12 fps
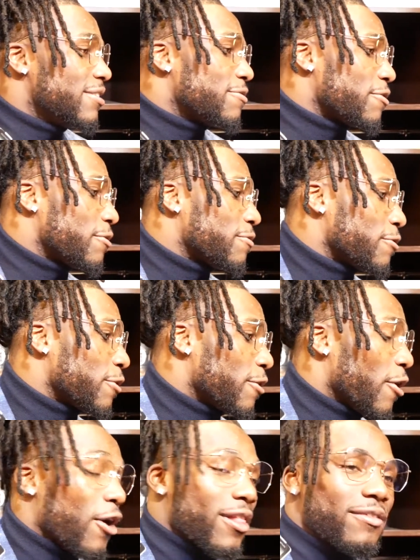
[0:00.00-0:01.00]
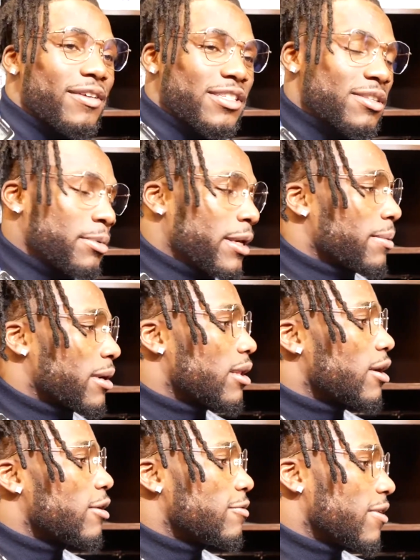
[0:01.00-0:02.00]
for for all of us to be able to
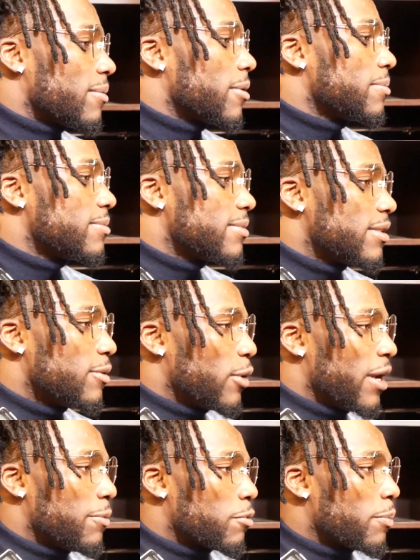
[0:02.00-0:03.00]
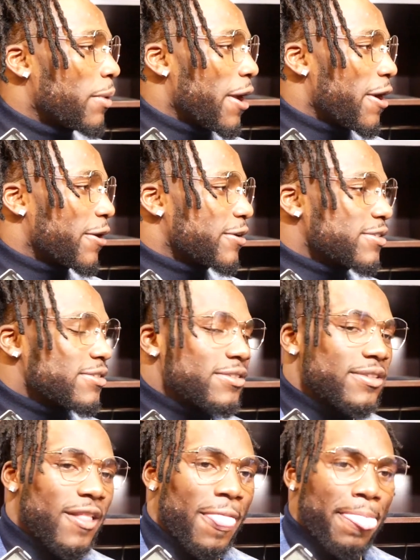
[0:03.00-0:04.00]
learn from him, the way he prepares,
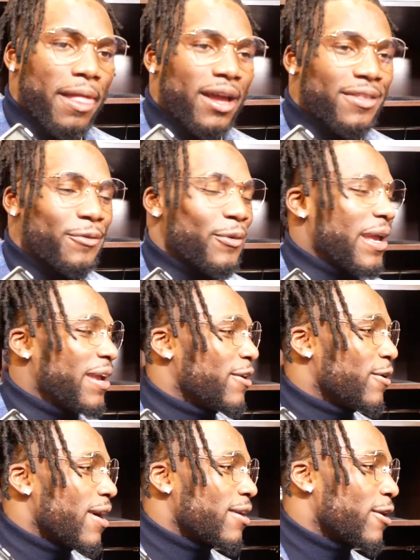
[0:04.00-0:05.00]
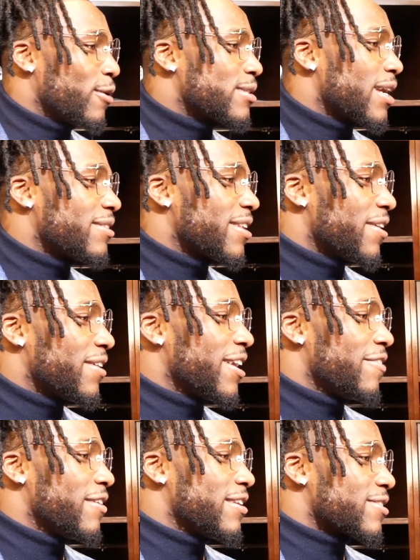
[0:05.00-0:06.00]
uh, the way he go out, goes out there and
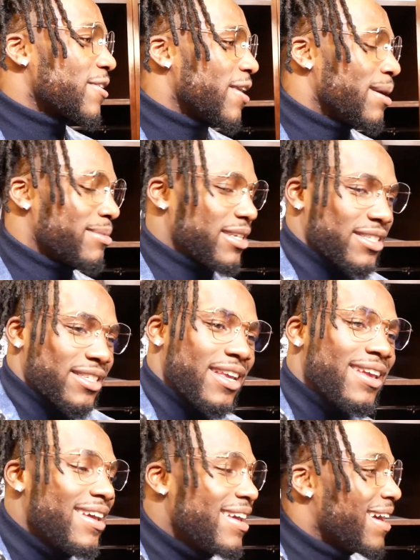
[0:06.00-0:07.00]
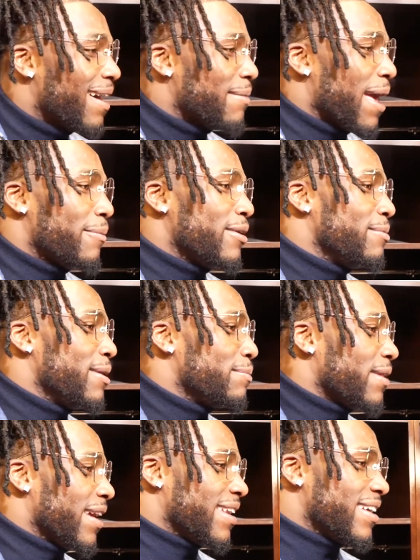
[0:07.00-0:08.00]
give it his all. I'm just I'm happy to be
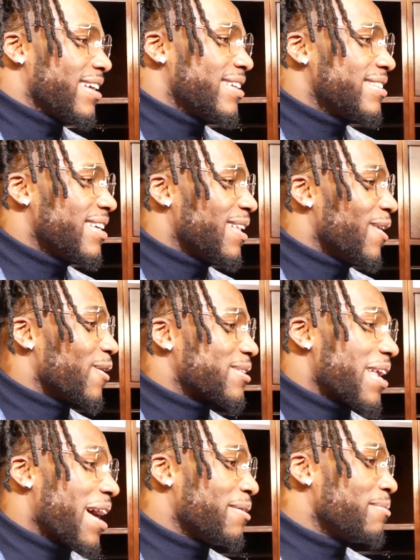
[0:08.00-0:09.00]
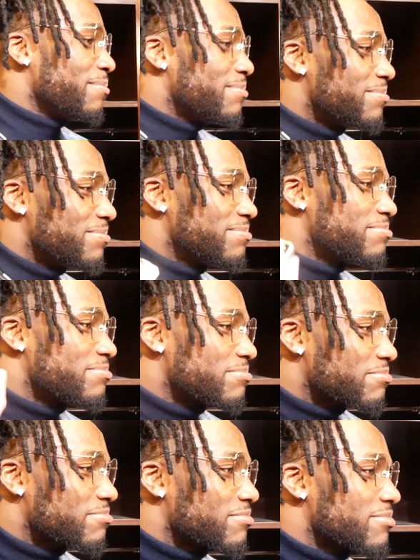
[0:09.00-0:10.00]
playing uh, alongside him. You
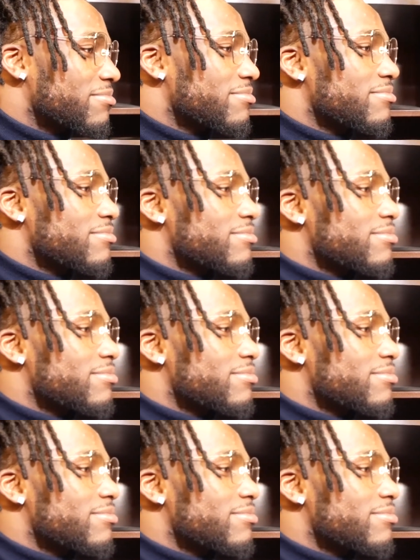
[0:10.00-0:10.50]
said this was about you